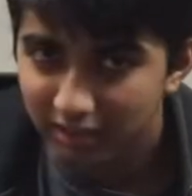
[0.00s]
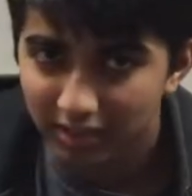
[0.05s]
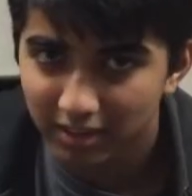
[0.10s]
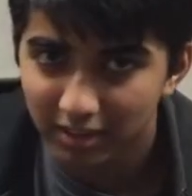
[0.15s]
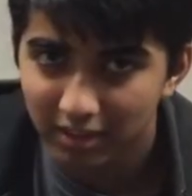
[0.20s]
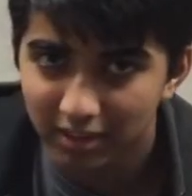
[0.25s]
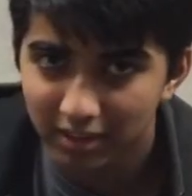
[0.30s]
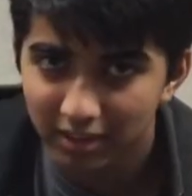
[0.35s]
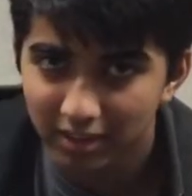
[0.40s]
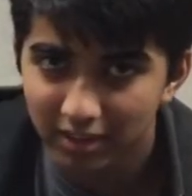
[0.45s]

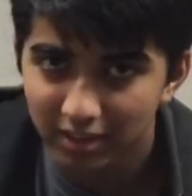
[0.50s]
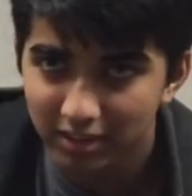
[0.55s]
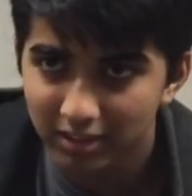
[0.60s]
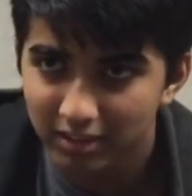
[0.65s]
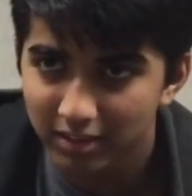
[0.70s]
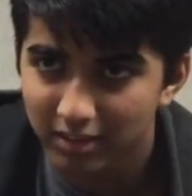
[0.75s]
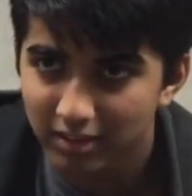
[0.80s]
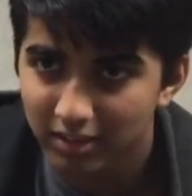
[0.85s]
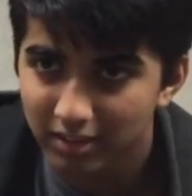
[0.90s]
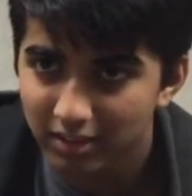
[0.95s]

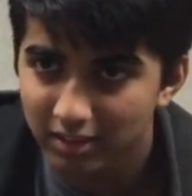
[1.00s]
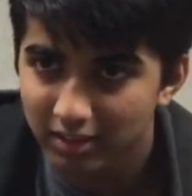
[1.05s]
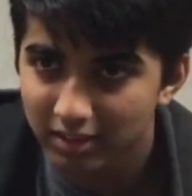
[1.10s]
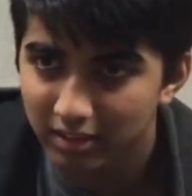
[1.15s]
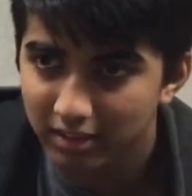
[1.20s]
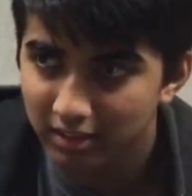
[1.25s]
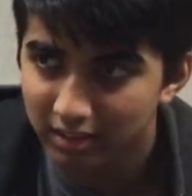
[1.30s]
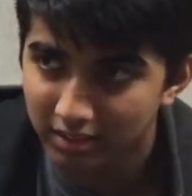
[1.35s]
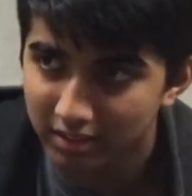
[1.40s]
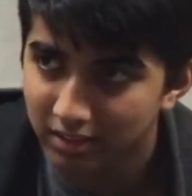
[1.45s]

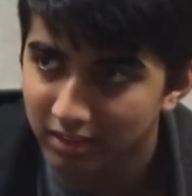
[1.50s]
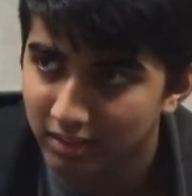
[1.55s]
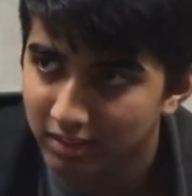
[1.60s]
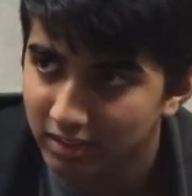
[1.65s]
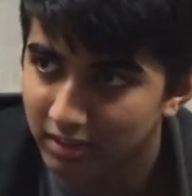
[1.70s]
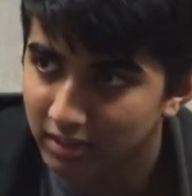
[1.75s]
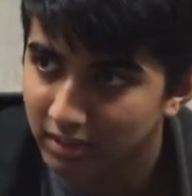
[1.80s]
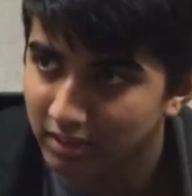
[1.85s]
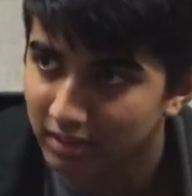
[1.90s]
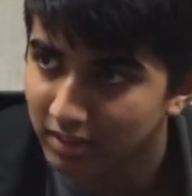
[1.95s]

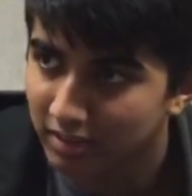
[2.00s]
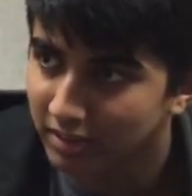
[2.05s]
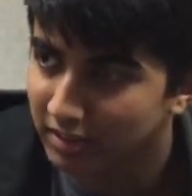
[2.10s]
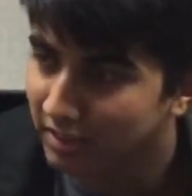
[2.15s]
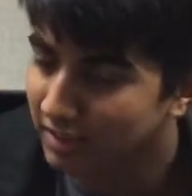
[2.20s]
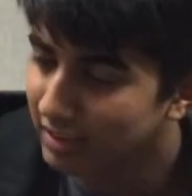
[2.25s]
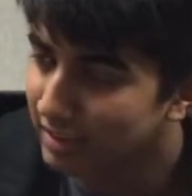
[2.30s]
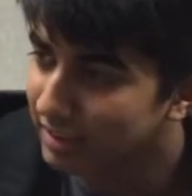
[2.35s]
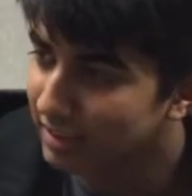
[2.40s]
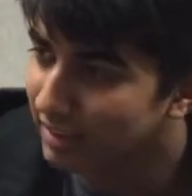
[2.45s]

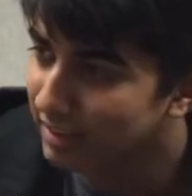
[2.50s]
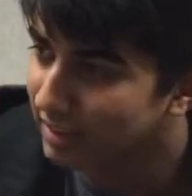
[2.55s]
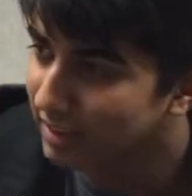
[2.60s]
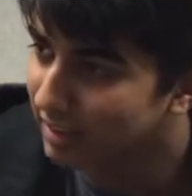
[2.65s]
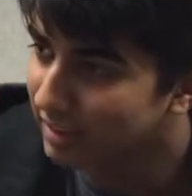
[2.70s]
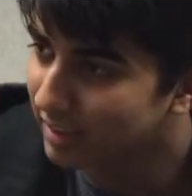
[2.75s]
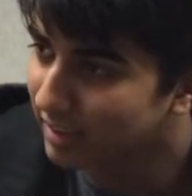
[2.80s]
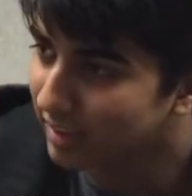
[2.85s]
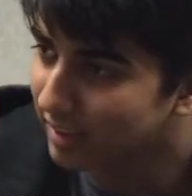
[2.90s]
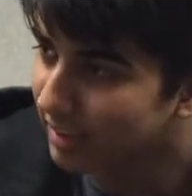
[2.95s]

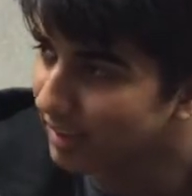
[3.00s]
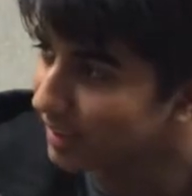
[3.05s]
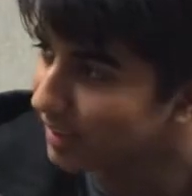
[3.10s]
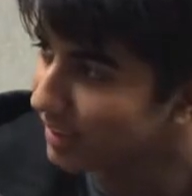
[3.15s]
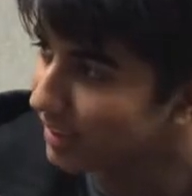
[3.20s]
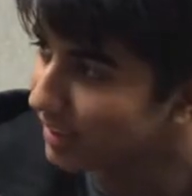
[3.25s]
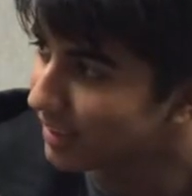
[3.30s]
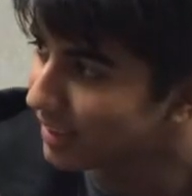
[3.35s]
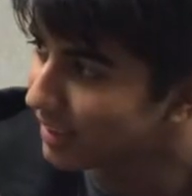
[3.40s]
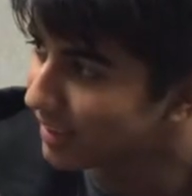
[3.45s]

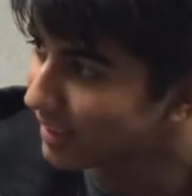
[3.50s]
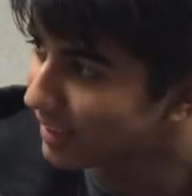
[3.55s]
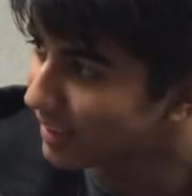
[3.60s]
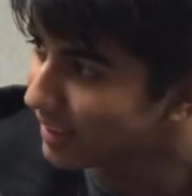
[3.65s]
(not speaking)